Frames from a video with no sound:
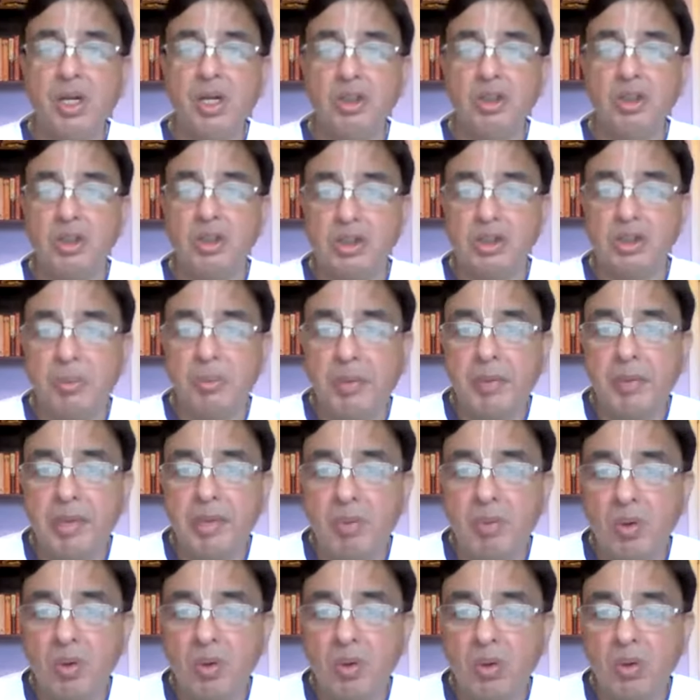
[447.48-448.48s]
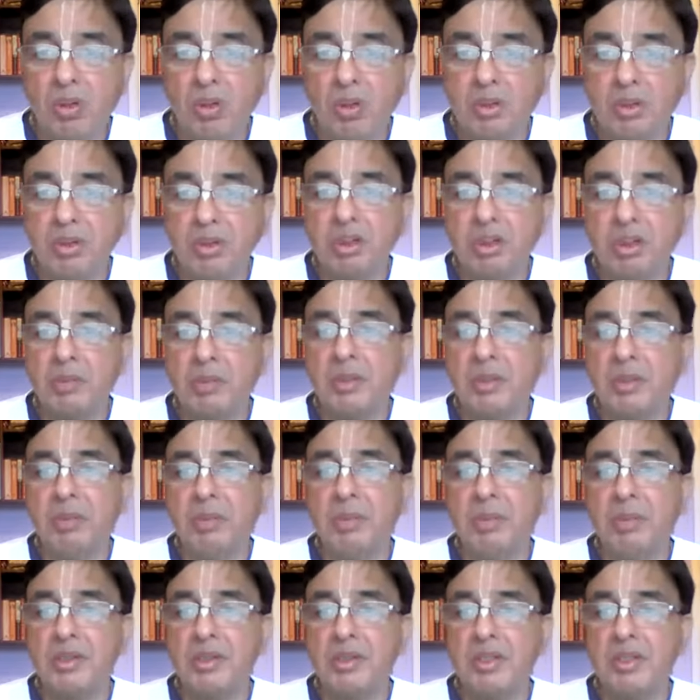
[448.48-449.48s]
The Supreme Lord, the Supreme
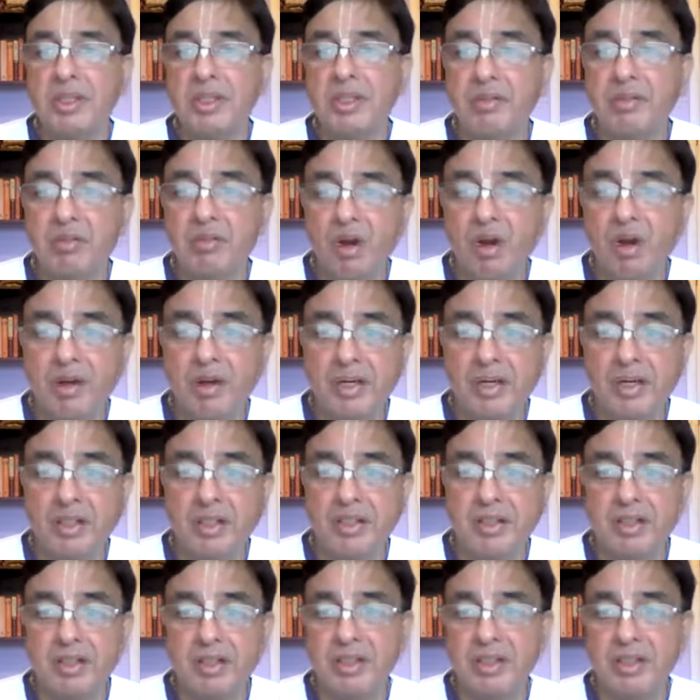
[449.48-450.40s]
Personality of Godhead,